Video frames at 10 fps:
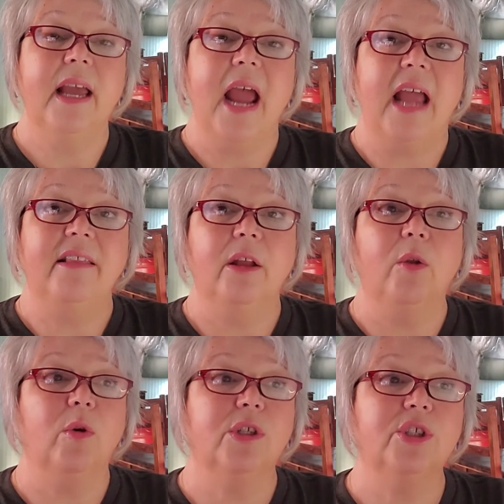And the
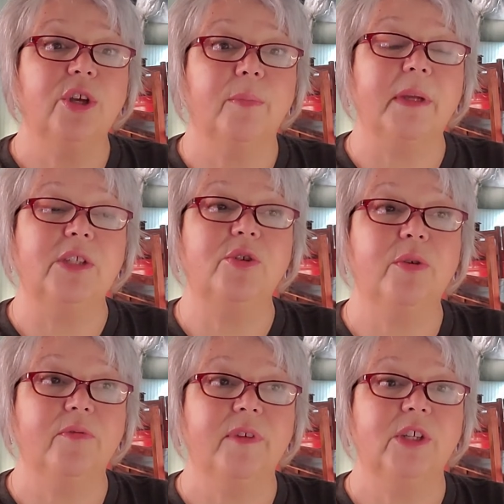Lord took me to
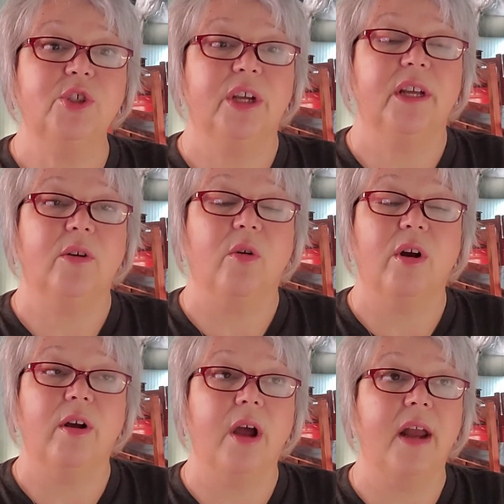a vision
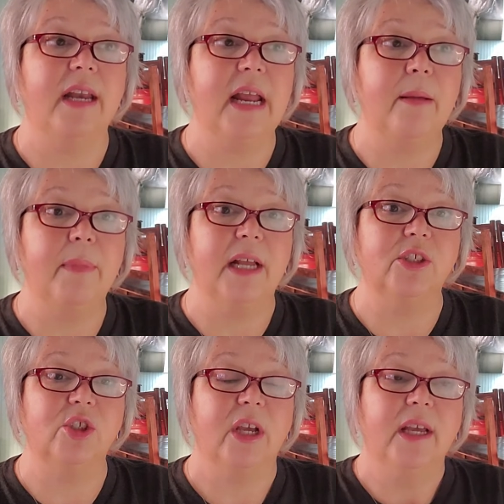or an
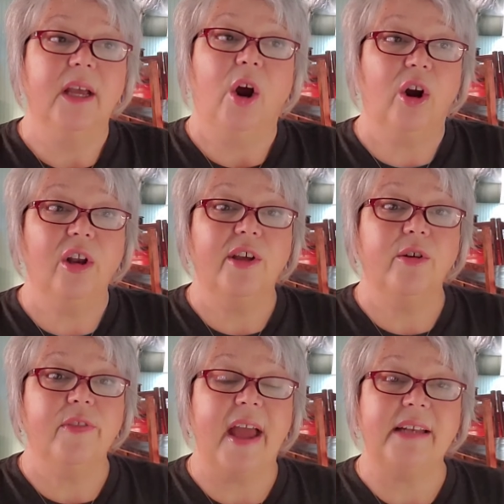image.
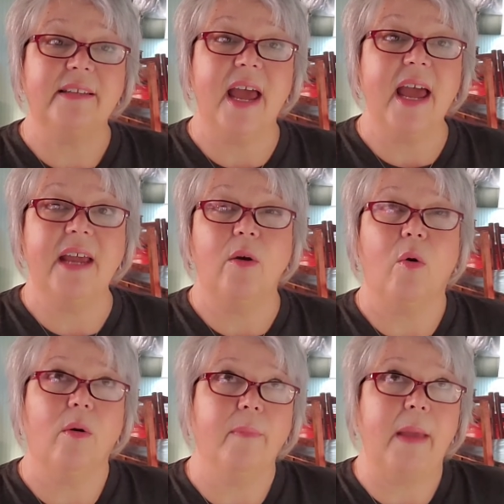Earlier that day,
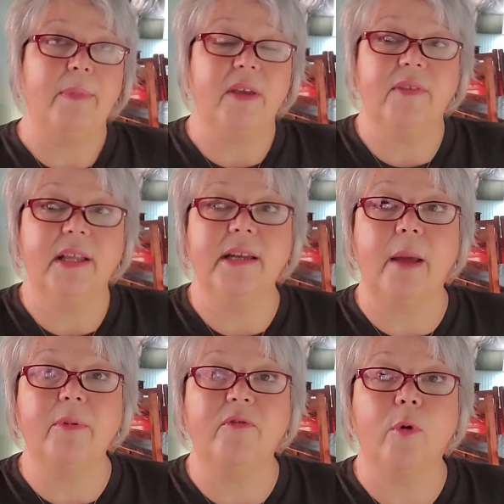or maybe even the
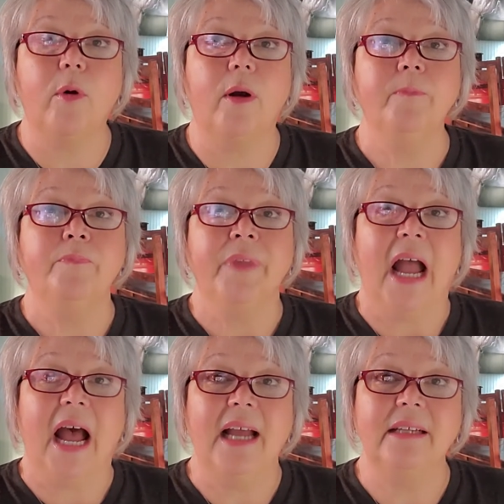day before,
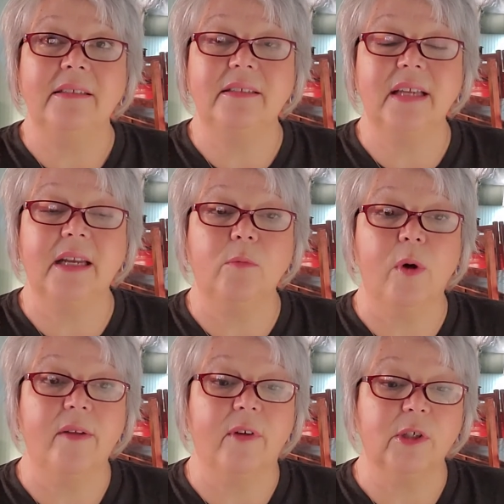I had seen
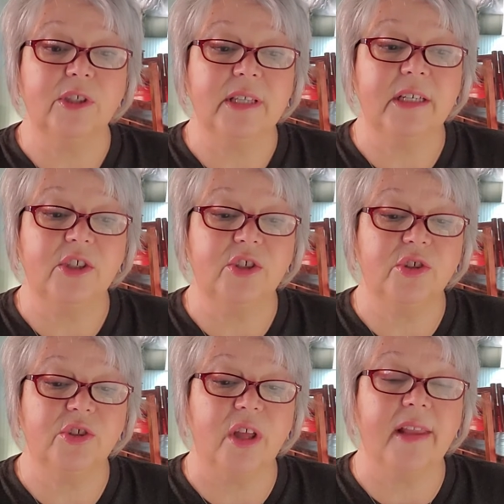one of our
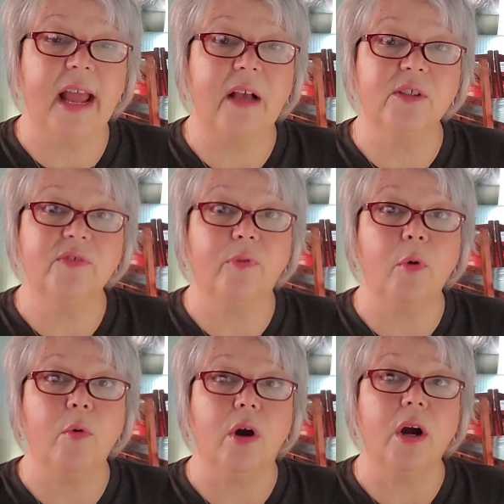senators on the House
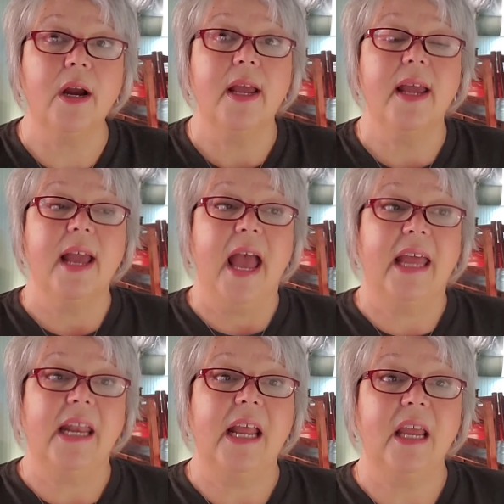floor,
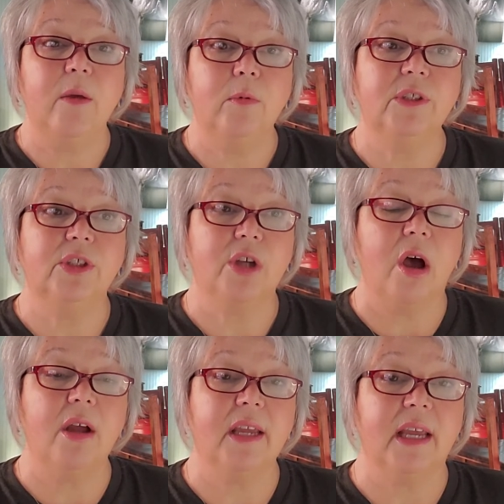and he was
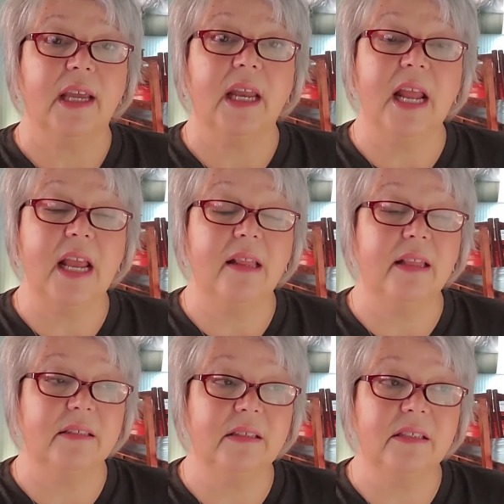talking, and he,
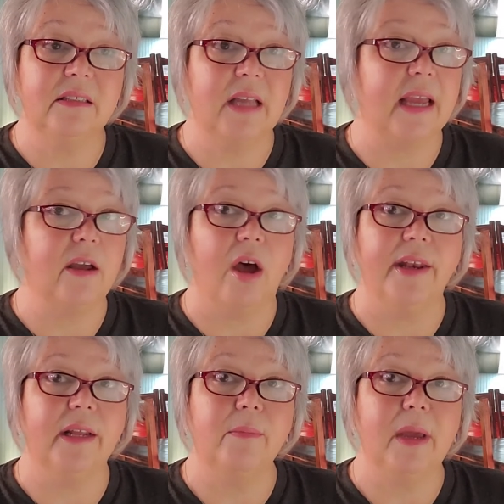this is a
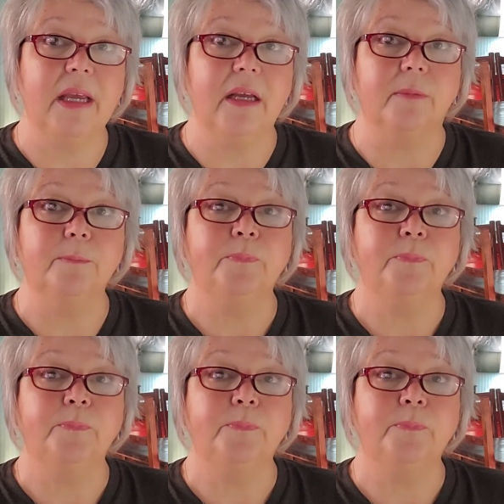godly man.